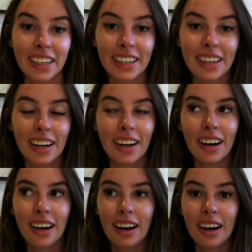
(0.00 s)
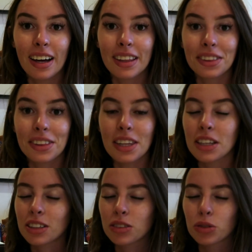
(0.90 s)
like,
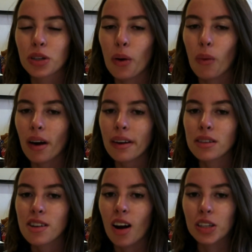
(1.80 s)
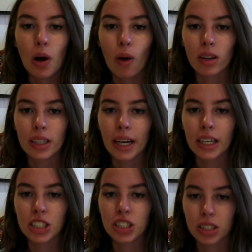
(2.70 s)
you know, walking around the whole
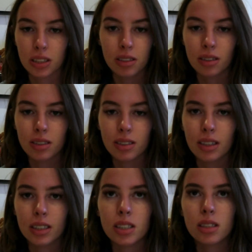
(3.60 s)
day is just exhausting.